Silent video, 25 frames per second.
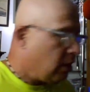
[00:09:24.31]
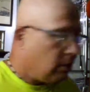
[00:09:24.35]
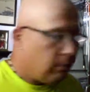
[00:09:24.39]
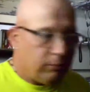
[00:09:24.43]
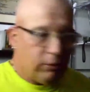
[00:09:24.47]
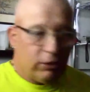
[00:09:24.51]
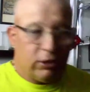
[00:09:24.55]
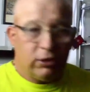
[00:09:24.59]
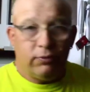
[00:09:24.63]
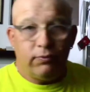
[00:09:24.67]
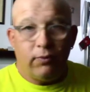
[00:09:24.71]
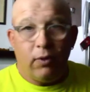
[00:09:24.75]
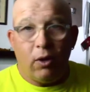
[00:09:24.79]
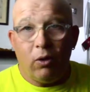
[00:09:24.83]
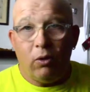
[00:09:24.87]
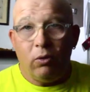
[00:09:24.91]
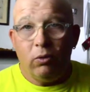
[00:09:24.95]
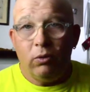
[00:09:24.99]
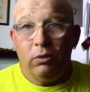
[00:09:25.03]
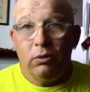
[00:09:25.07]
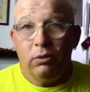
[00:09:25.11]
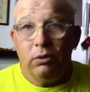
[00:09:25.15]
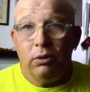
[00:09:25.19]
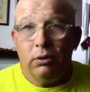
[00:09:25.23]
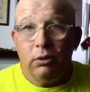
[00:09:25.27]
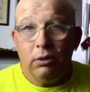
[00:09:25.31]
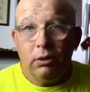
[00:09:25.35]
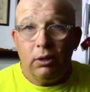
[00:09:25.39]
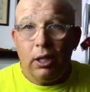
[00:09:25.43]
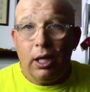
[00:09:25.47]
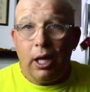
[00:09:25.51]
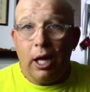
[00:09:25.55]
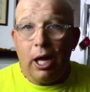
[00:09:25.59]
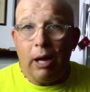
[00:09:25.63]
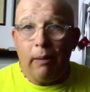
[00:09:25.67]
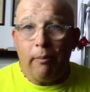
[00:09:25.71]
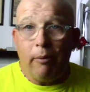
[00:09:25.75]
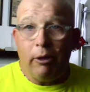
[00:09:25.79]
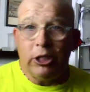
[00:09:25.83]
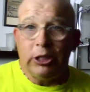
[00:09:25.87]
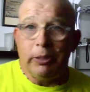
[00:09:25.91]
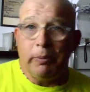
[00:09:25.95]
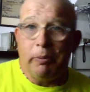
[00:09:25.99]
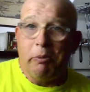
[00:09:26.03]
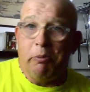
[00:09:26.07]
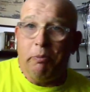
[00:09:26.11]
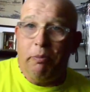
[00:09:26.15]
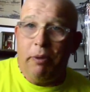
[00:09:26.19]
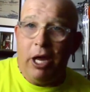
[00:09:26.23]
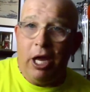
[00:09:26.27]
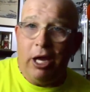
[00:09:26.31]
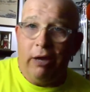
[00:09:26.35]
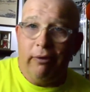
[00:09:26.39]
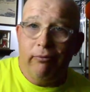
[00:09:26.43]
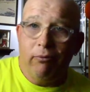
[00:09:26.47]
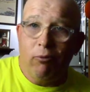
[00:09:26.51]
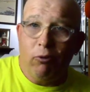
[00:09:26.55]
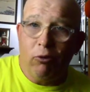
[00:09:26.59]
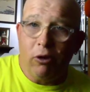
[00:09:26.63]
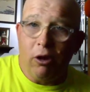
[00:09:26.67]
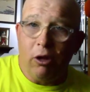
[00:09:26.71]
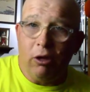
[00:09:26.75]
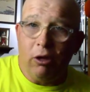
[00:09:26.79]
This phone, how much I've been paying for it